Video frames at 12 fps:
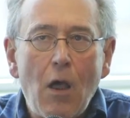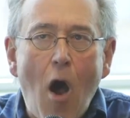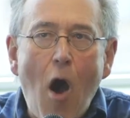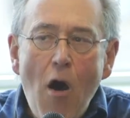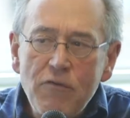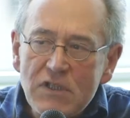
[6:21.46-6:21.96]

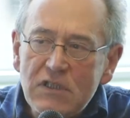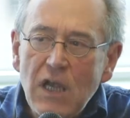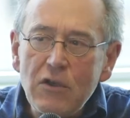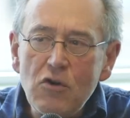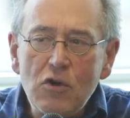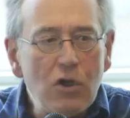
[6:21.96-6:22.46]
All of a
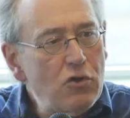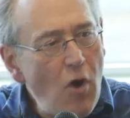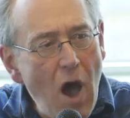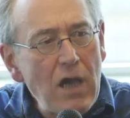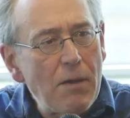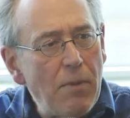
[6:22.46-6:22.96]
sudden, you could
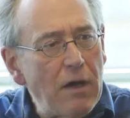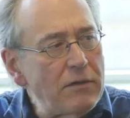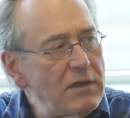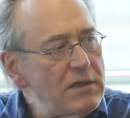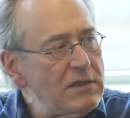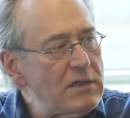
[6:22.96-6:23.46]
talk about
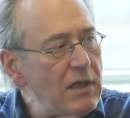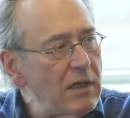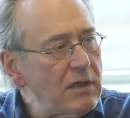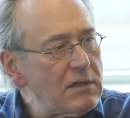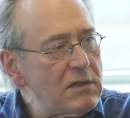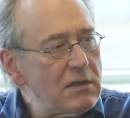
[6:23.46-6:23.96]
these
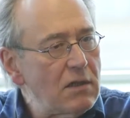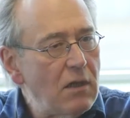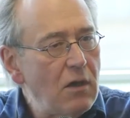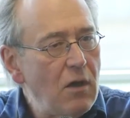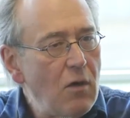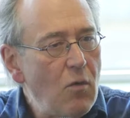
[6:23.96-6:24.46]
things,
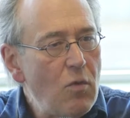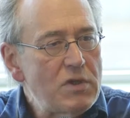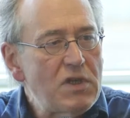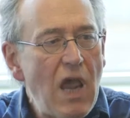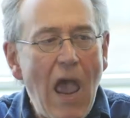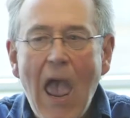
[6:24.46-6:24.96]

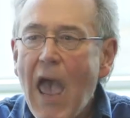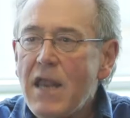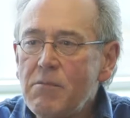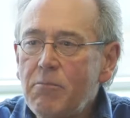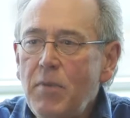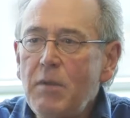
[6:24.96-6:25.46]
which
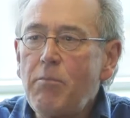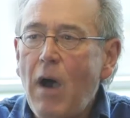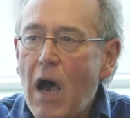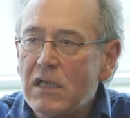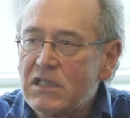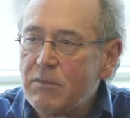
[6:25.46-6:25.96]
hadn't been
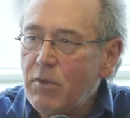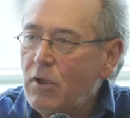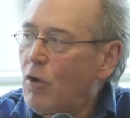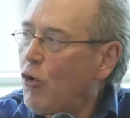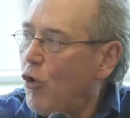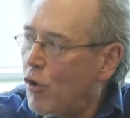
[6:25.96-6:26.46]
possible
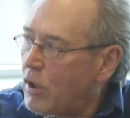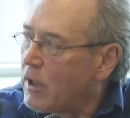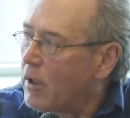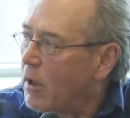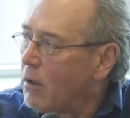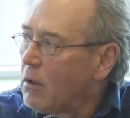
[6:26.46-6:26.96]
earlier.